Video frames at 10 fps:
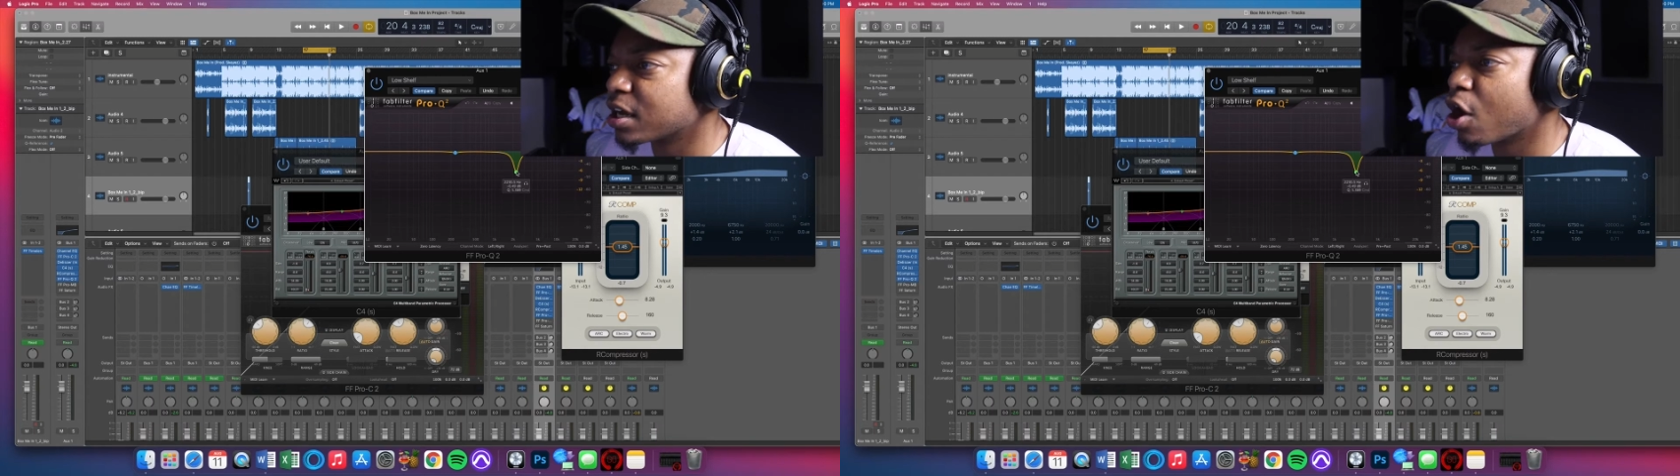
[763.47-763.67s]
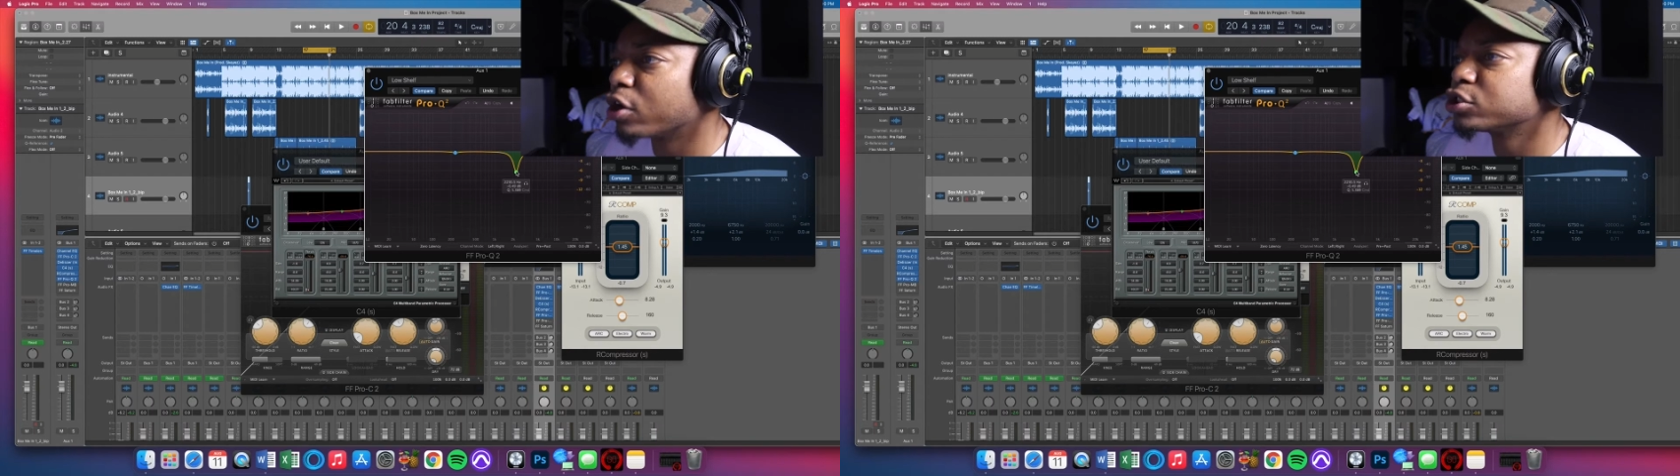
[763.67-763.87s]

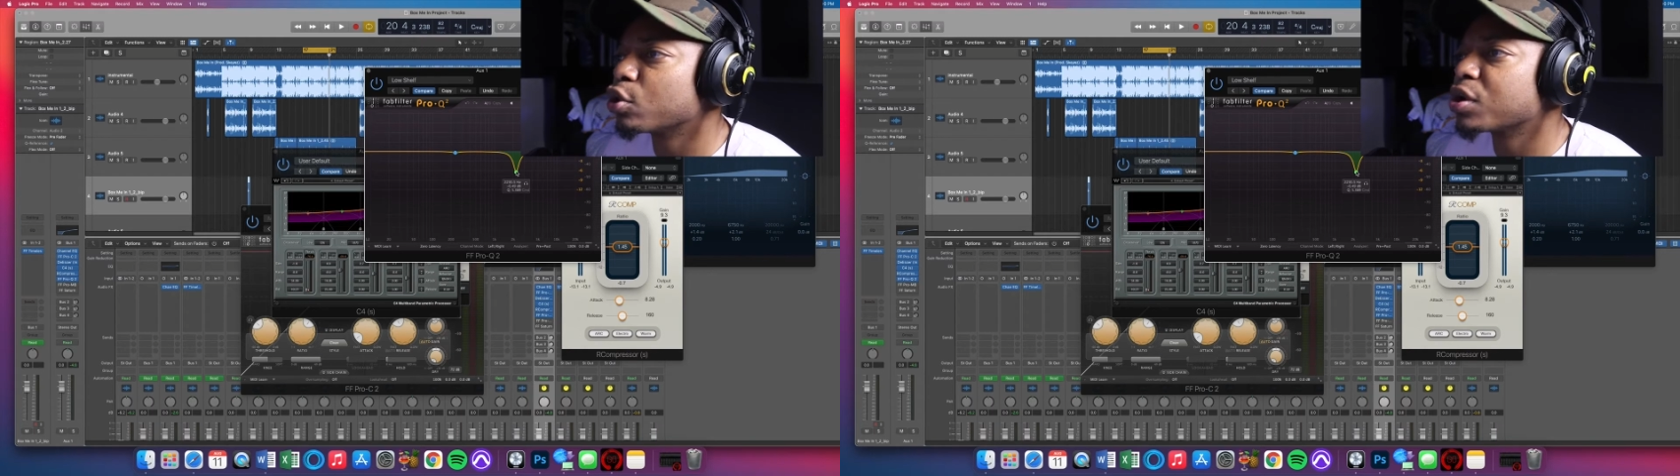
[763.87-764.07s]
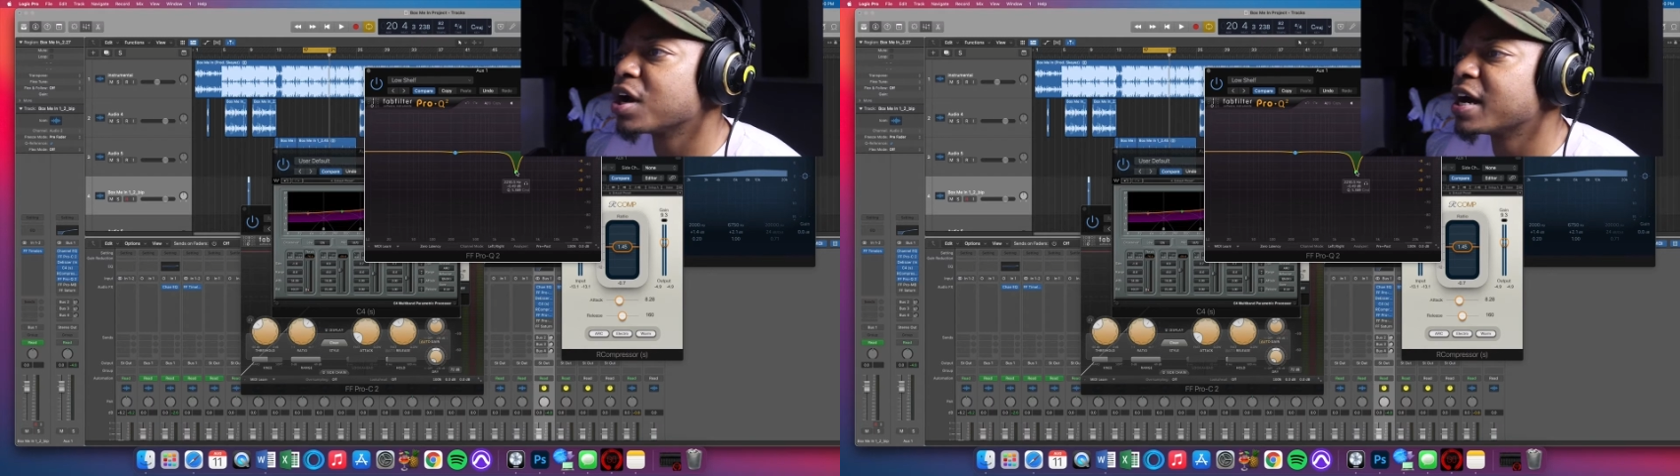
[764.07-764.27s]

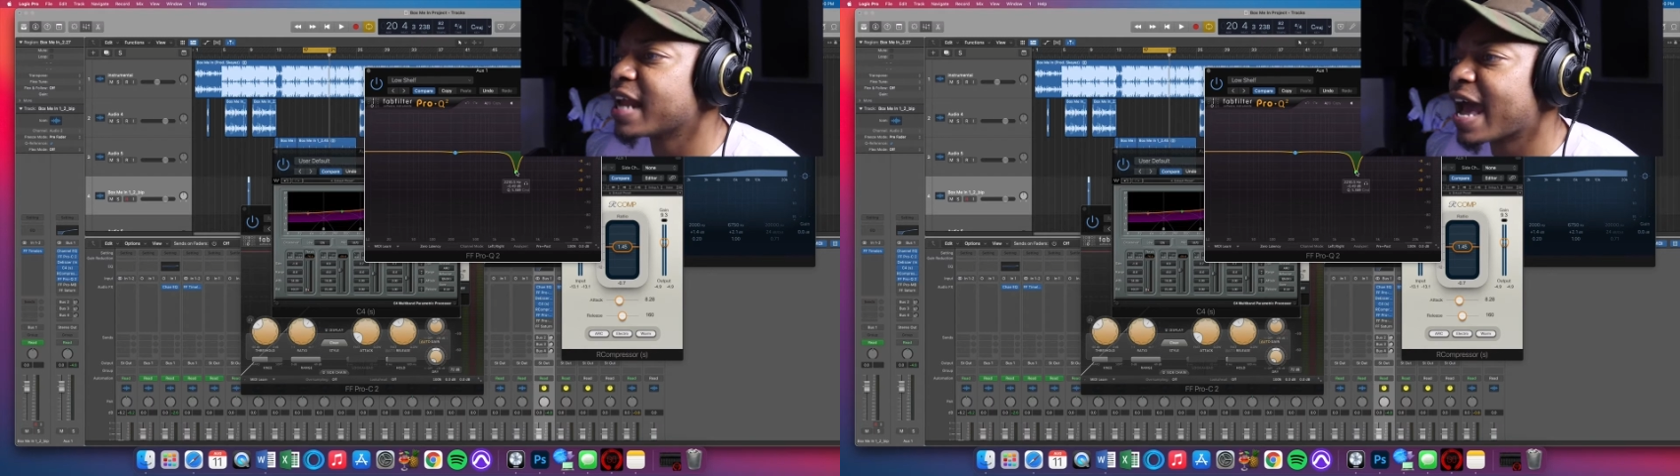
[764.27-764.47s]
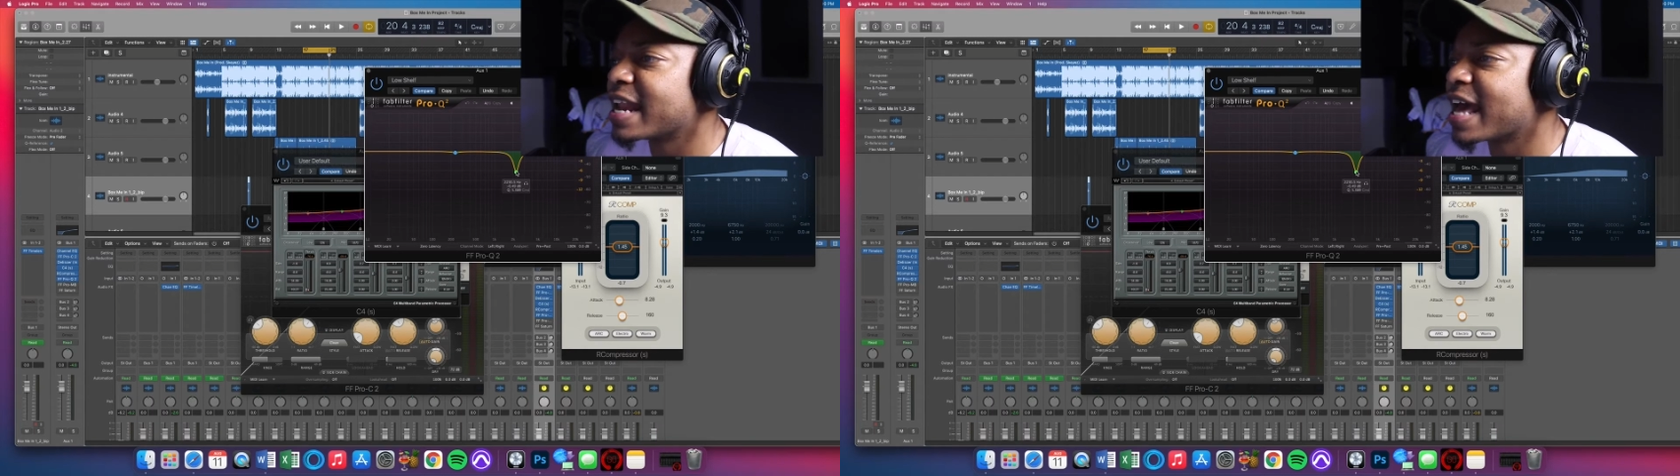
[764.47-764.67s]
also cut
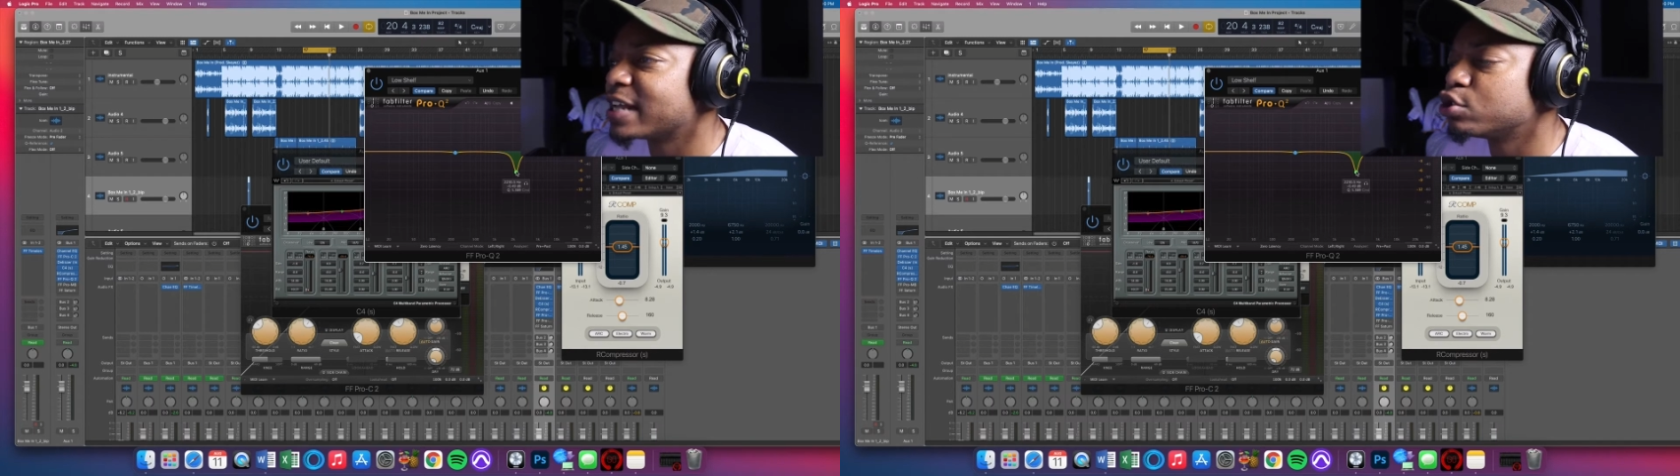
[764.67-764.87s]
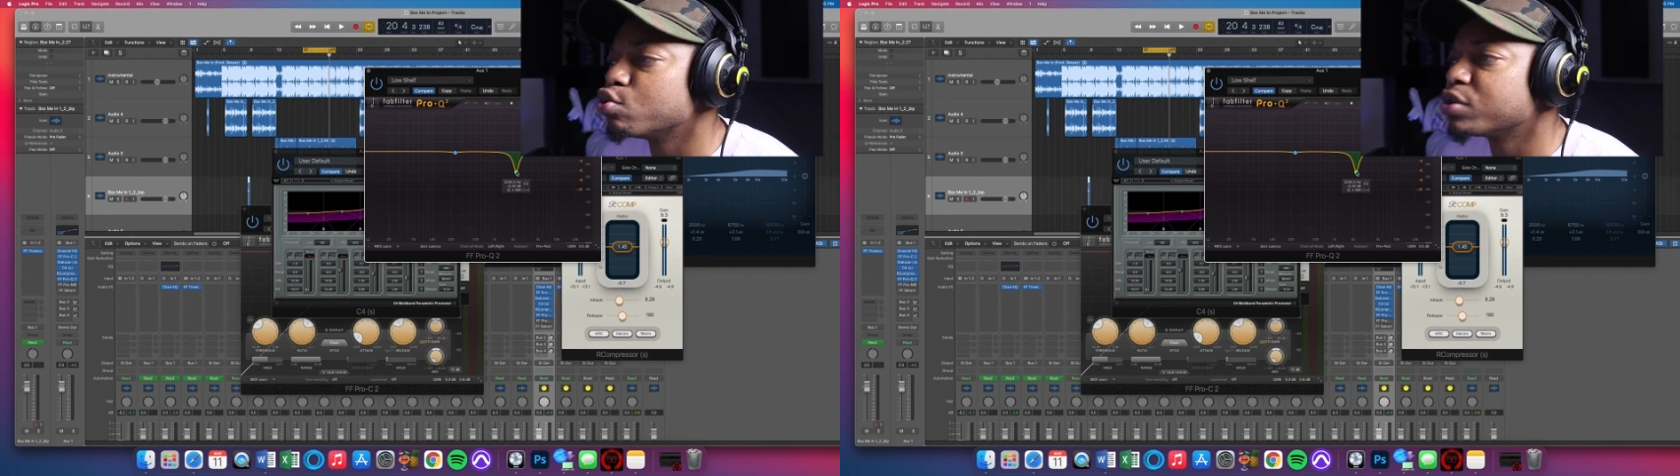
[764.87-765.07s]

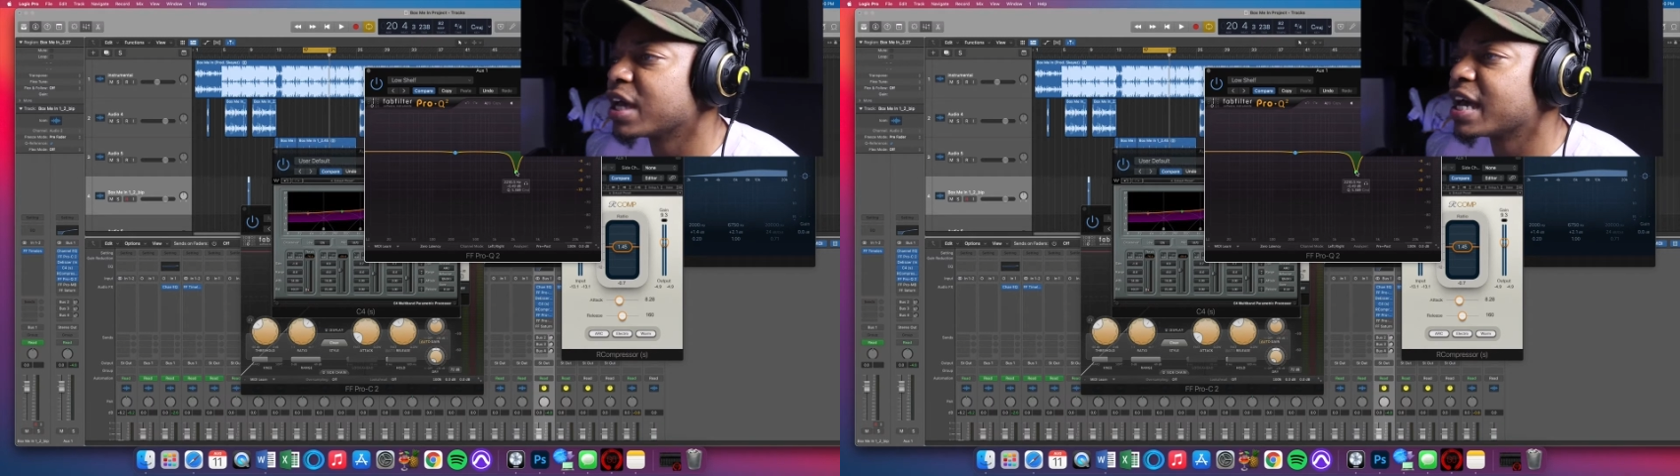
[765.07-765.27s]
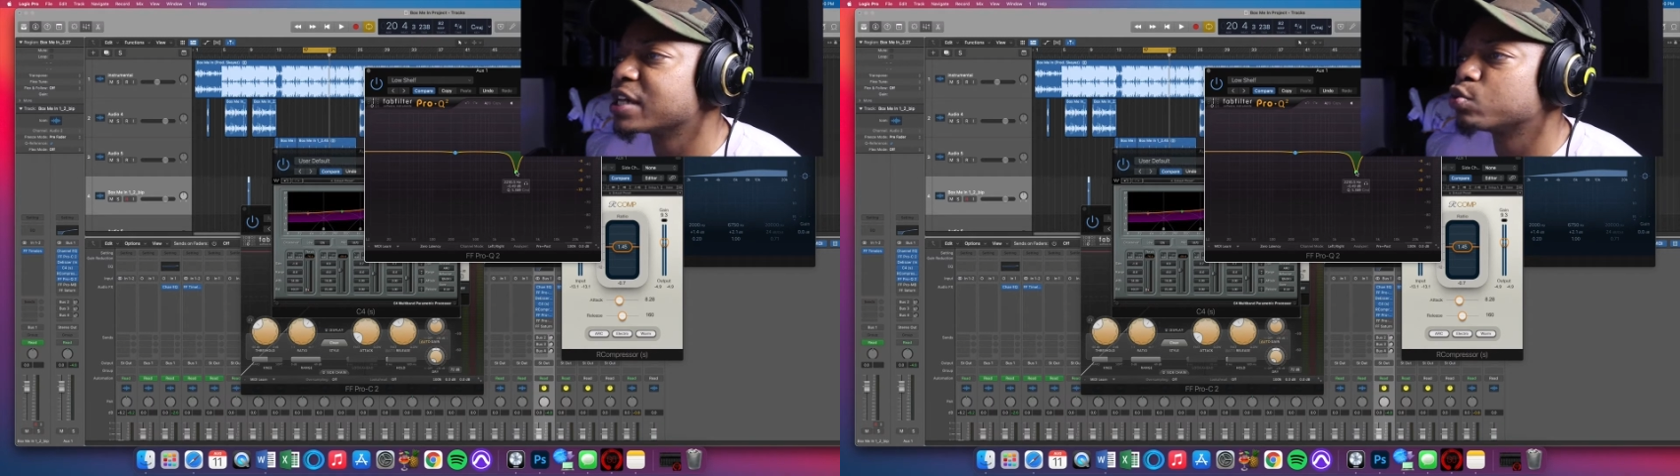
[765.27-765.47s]
at
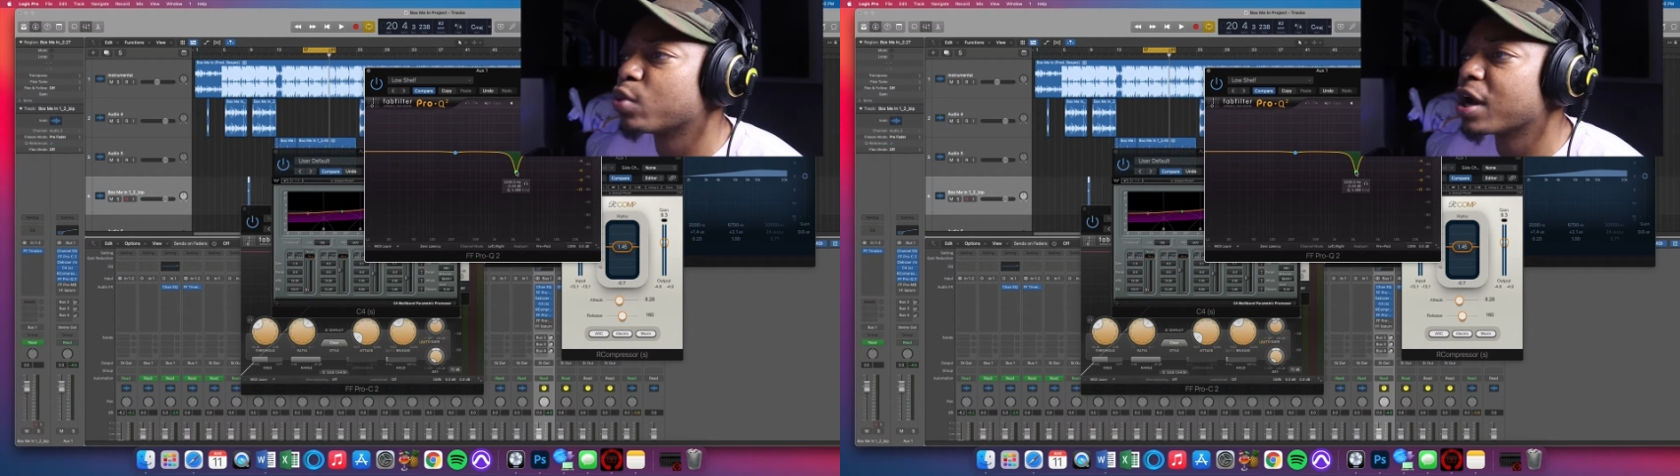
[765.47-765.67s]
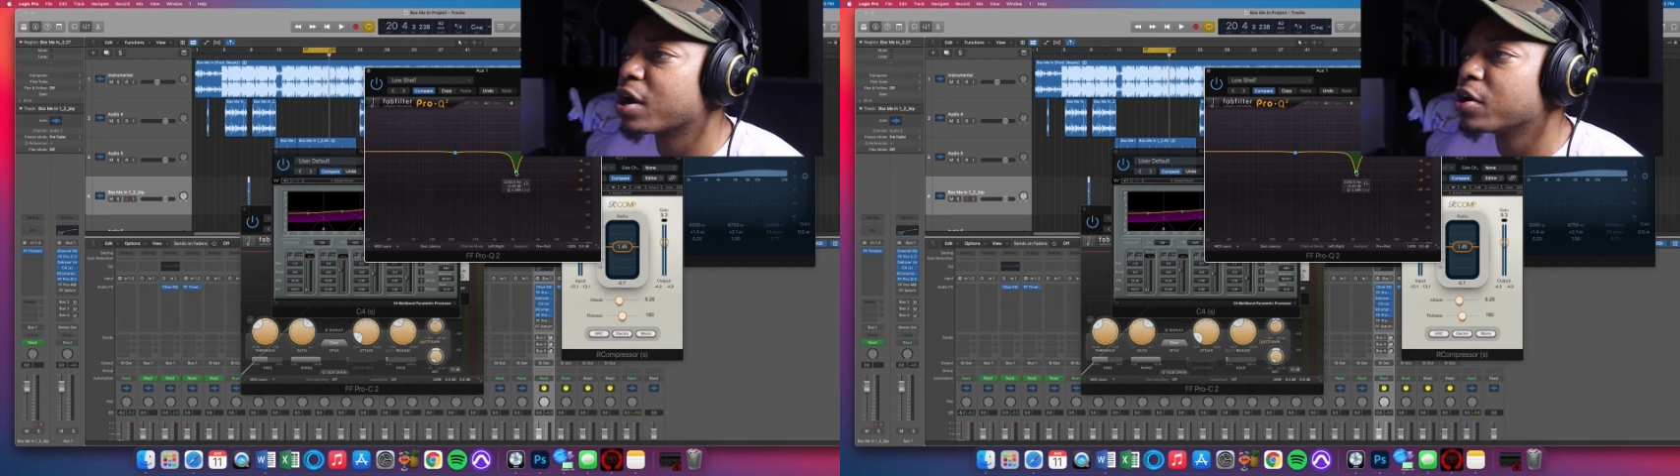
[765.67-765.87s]
2K as
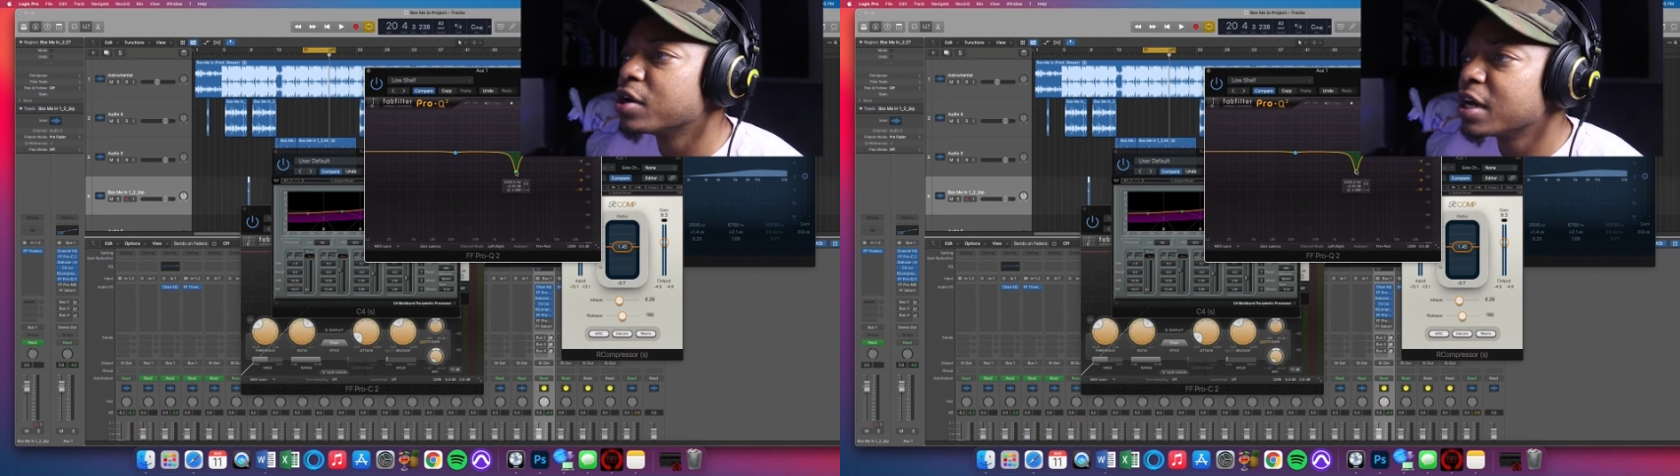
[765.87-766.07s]
well,